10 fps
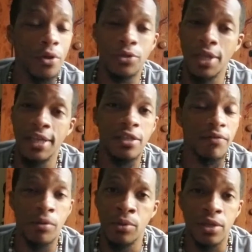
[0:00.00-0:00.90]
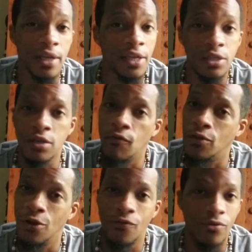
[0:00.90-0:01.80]
lanes of communication to
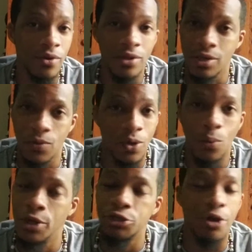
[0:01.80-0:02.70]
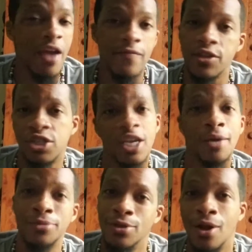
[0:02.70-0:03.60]
flow freely. We don't want traffic
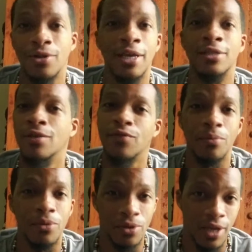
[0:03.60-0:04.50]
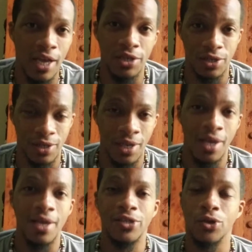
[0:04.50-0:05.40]
jams in our lanes of communication.
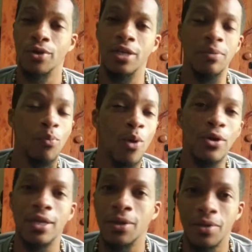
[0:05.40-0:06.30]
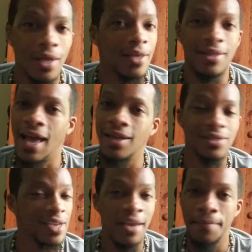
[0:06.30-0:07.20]
So keep working that
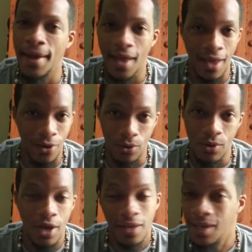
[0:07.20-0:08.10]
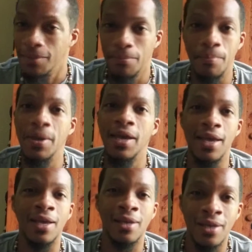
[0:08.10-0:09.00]
same angle. Keep
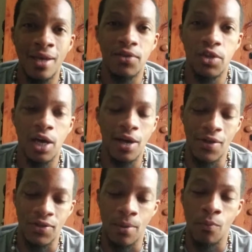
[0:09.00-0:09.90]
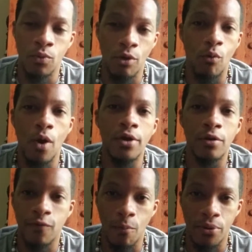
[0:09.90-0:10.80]
being the
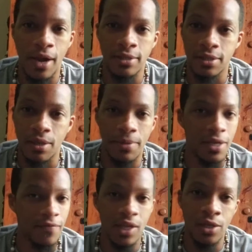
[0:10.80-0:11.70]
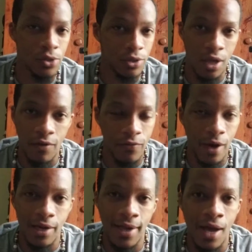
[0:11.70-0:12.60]
wonderful presence. If things are tough
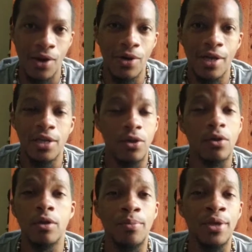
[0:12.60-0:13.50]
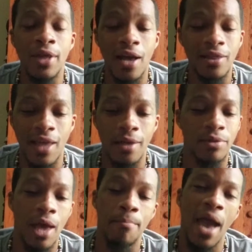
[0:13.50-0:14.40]
right now, you're going to be
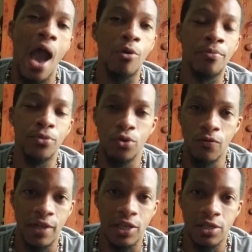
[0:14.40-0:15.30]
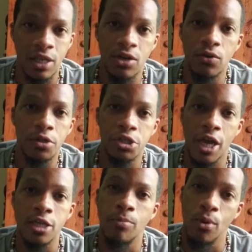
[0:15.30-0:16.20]
that power move that's needed on the
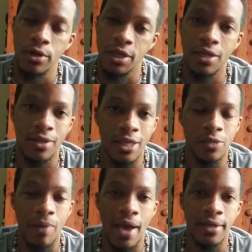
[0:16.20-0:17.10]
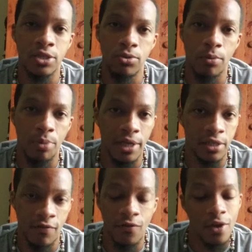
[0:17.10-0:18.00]
chessboard to get things back into a place
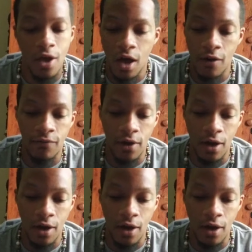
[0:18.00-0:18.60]
of